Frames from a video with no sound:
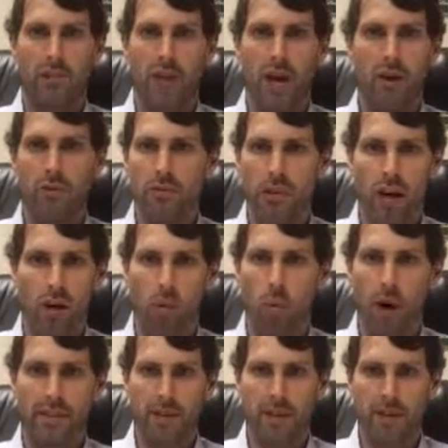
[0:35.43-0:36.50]
don't know
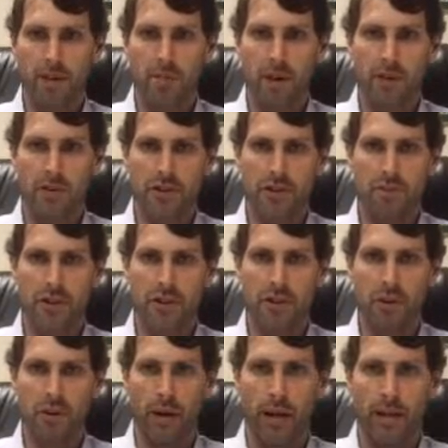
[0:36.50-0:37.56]
what they're supposed to be
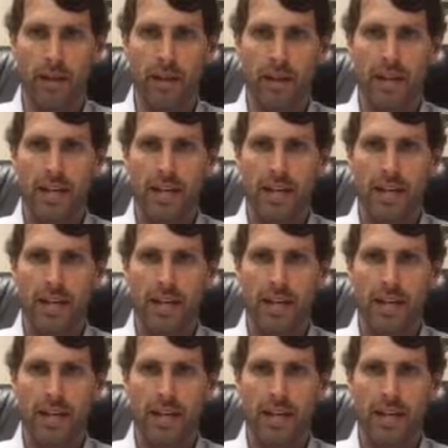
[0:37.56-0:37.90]
doing